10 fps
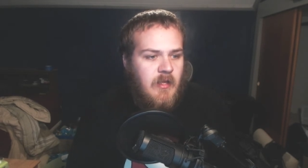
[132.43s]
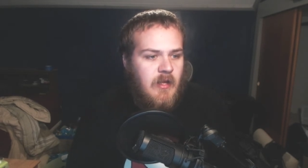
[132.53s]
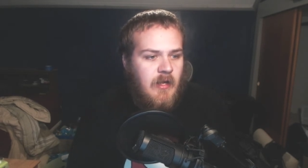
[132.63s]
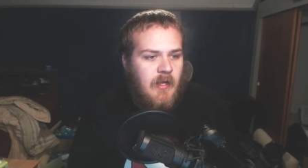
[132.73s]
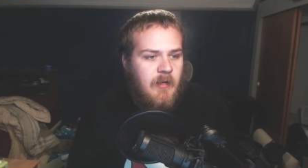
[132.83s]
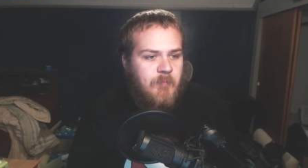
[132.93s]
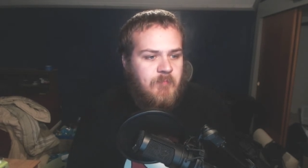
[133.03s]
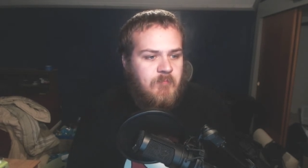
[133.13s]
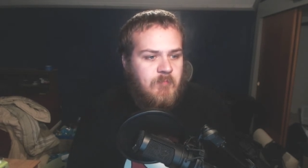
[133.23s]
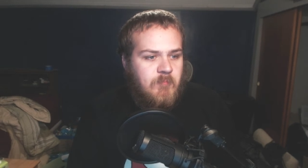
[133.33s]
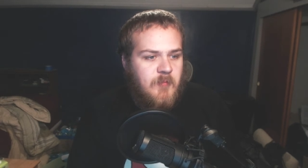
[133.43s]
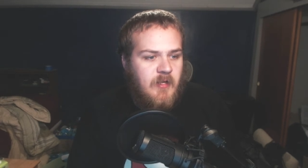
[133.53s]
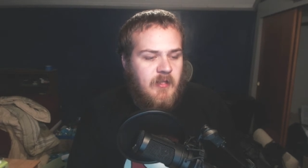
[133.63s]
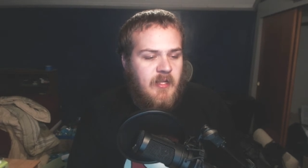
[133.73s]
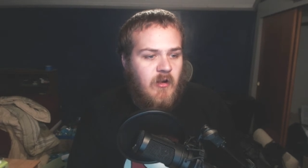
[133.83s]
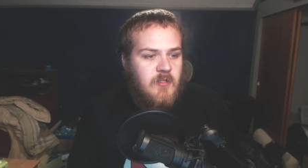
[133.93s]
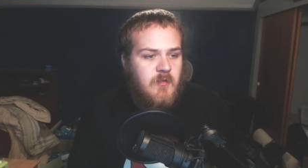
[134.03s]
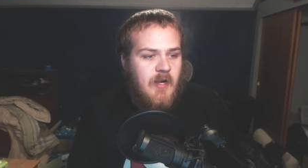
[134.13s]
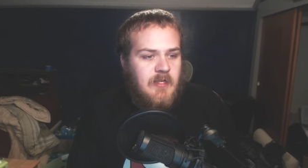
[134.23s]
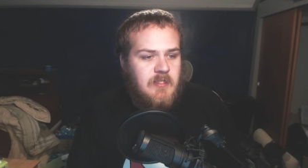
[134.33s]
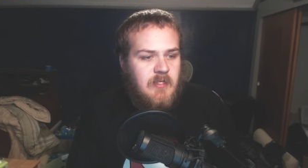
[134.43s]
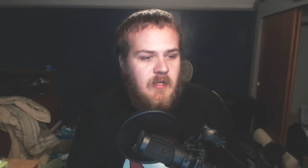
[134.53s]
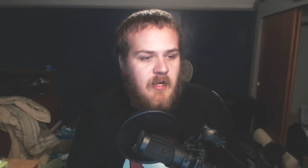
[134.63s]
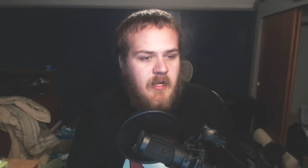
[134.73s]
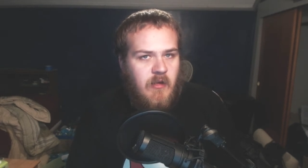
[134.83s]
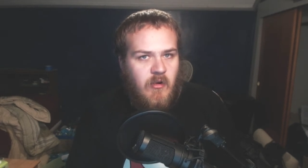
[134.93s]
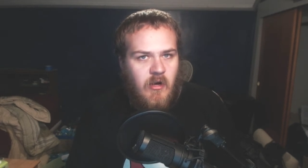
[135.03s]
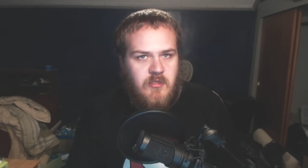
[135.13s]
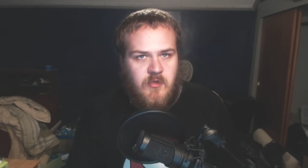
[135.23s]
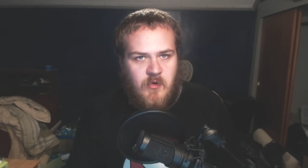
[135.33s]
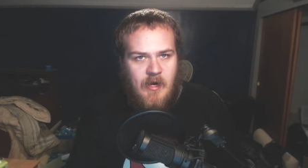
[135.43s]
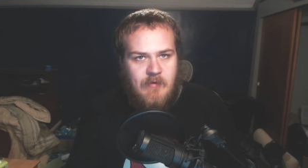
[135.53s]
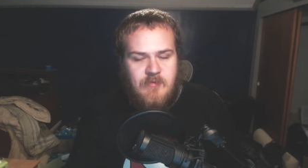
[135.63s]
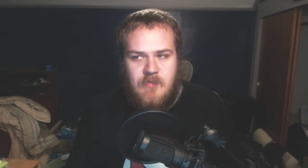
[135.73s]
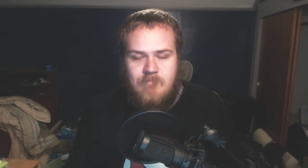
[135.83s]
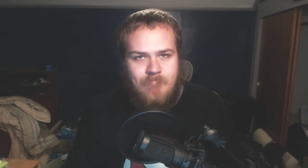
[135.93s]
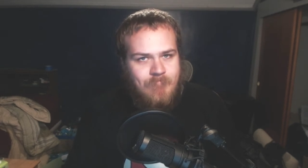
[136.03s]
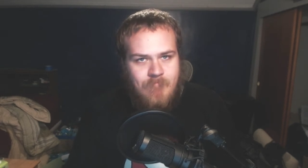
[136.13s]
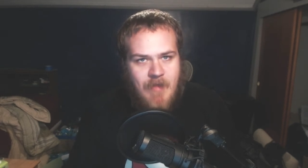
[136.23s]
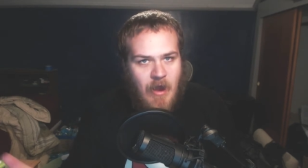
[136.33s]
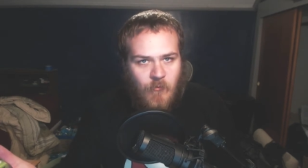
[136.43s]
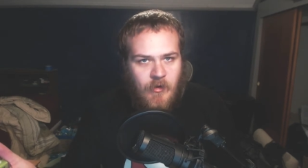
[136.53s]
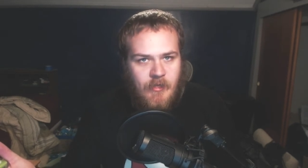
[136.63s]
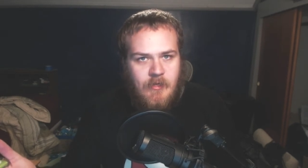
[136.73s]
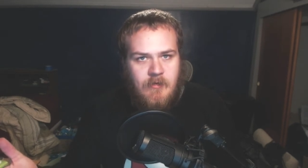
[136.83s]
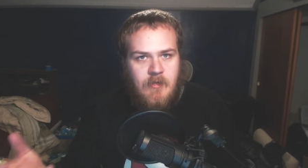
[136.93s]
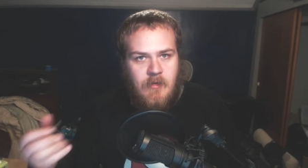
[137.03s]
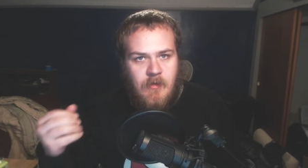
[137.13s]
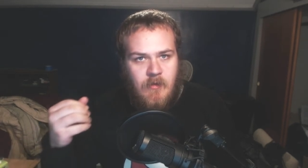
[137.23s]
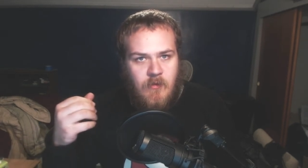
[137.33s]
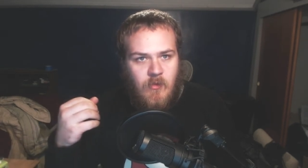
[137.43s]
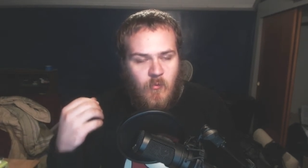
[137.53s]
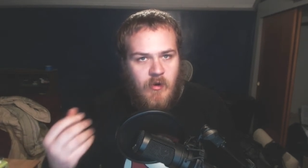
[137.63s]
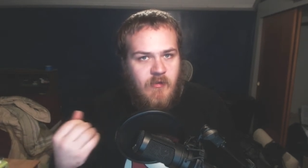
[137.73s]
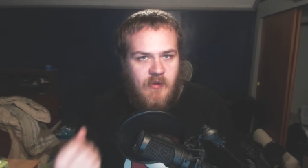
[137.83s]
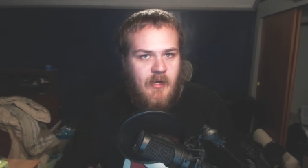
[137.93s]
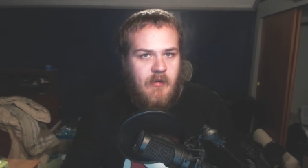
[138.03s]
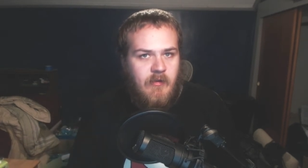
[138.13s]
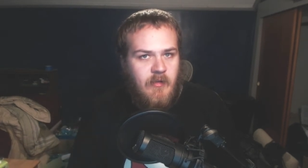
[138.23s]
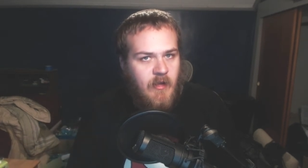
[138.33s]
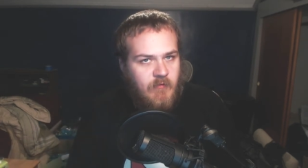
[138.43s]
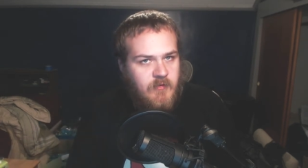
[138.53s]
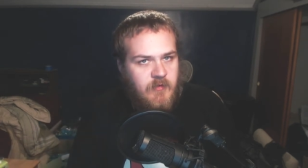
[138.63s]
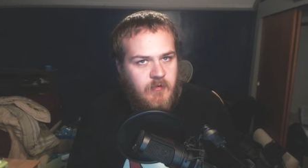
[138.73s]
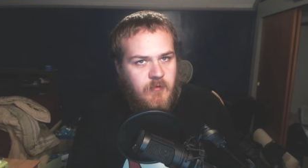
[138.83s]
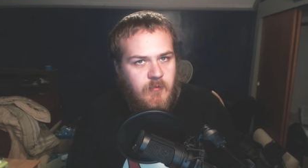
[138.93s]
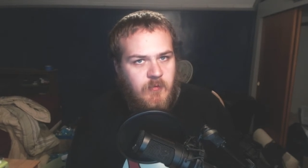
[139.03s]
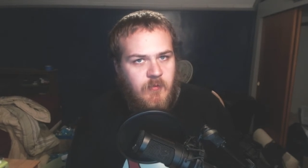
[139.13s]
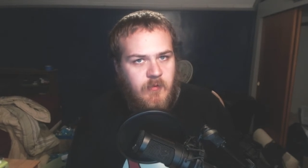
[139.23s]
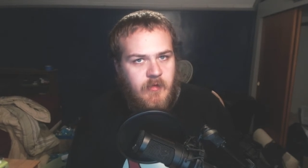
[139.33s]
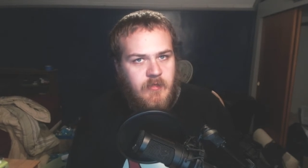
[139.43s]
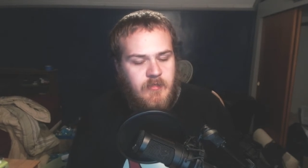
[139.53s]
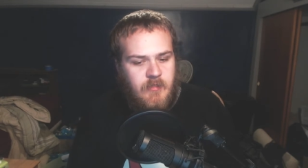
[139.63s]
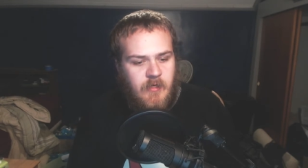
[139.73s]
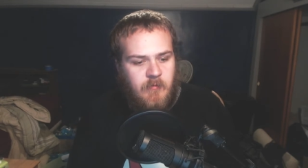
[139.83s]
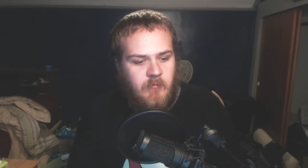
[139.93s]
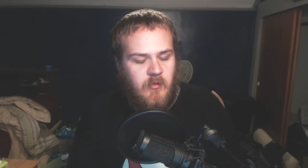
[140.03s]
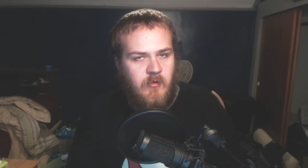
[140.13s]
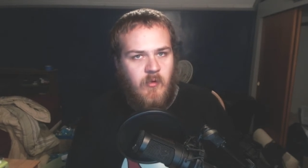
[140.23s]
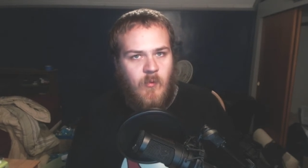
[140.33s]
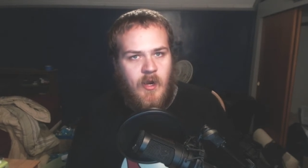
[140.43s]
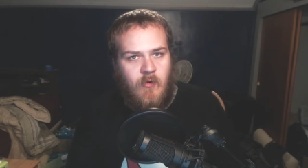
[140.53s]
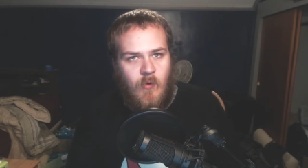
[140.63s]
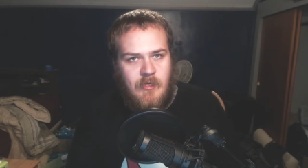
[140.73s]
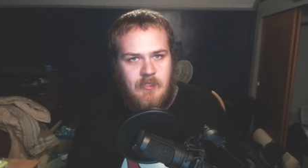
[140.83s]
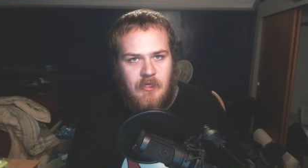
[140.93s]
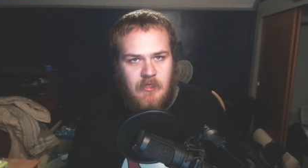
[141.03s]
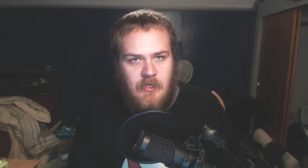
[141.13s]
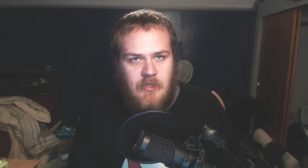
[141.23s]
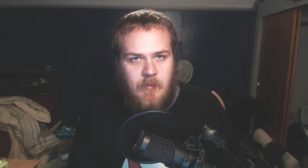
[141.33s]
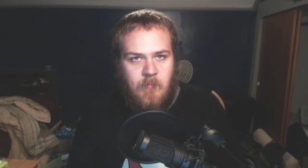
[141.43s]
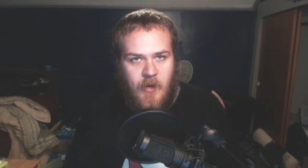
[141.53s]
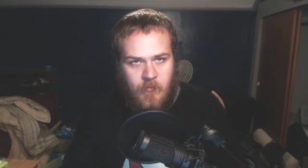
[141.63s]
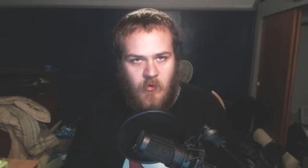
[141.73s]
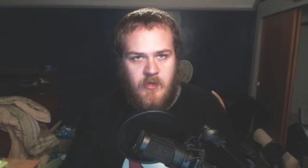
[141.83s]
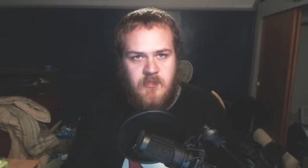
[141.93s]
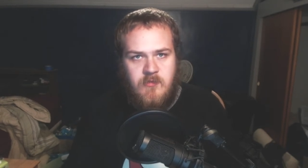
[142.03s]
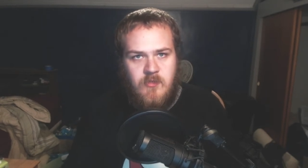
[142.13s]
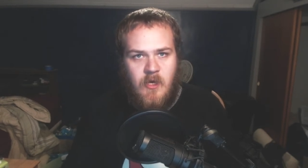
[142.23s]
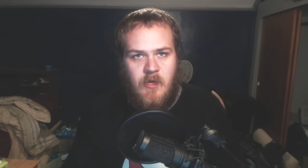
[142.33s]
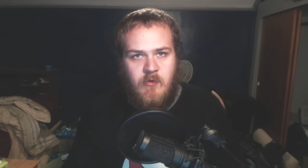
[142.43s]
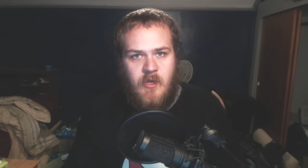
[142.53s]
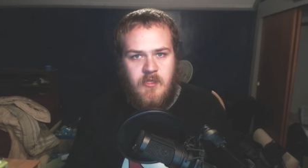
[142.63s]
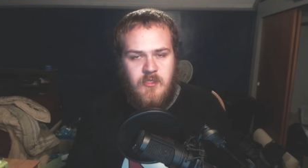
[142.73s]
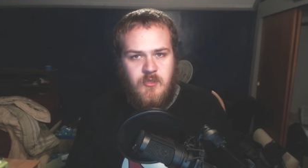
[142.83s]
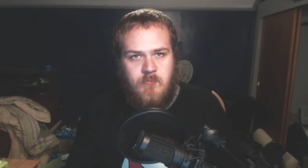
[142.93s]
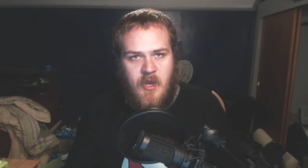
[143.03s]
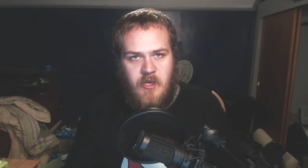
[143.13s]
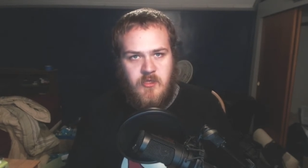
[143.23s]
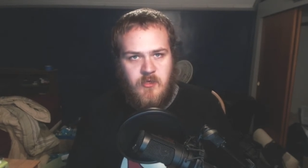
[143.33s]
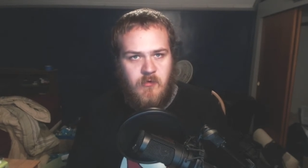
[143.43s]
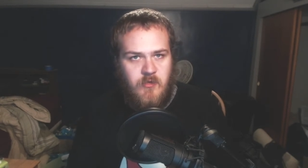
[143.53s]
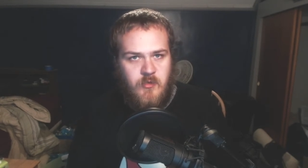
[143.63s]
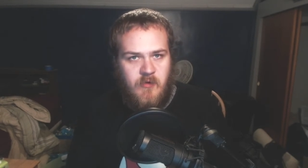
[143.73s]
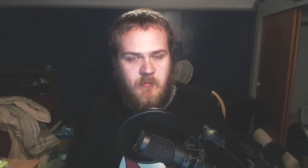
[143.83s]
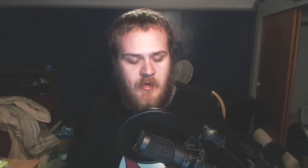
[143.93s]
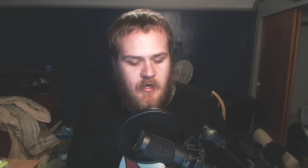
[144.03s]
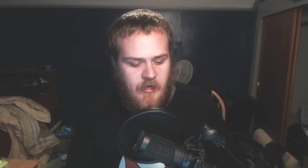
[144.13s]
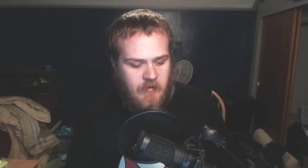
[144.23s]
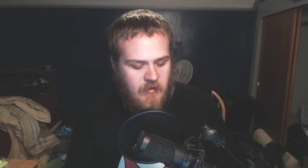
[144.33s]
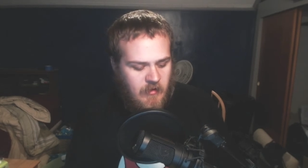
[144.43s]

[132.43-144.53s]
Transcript: Um, Glenn also asked, uh, any other arts or crafts? Not really. The one thing I'd love to do is um, learn the wet on wet technique that Bob Ross taught on his painting show, The Joy of Painting.